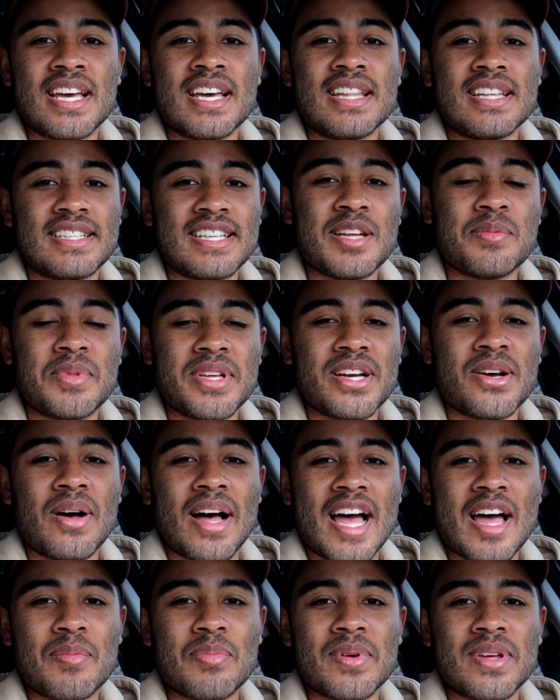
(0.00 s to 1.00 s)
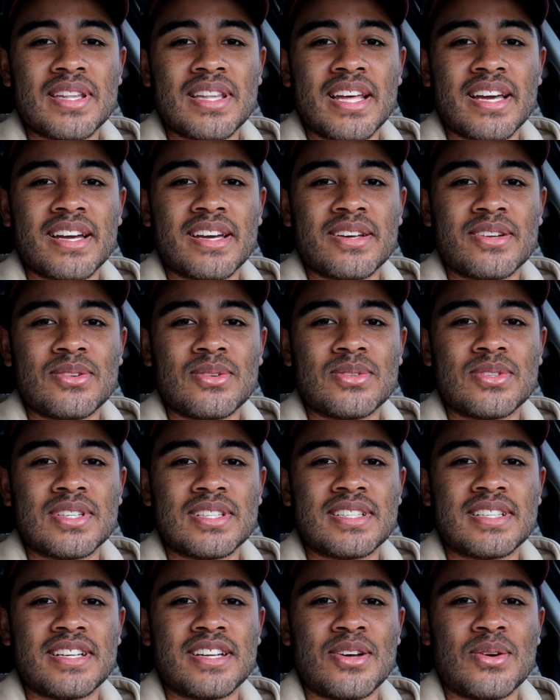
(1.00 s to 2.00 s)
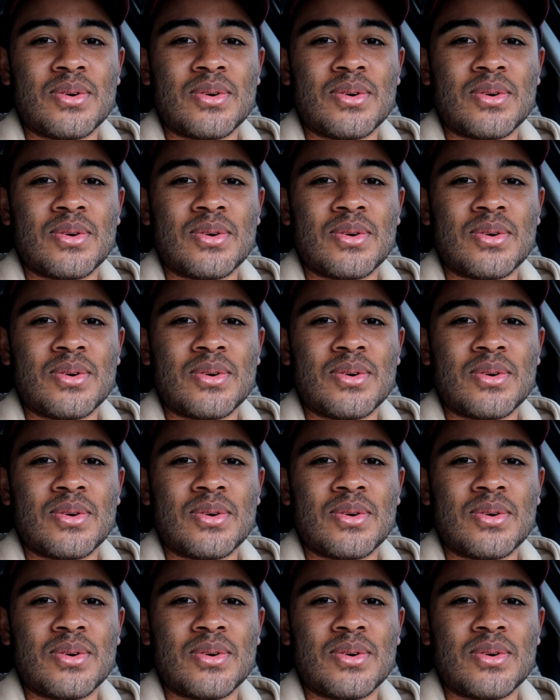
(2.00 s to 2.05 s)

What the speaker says: The same thing will happen, like it'll just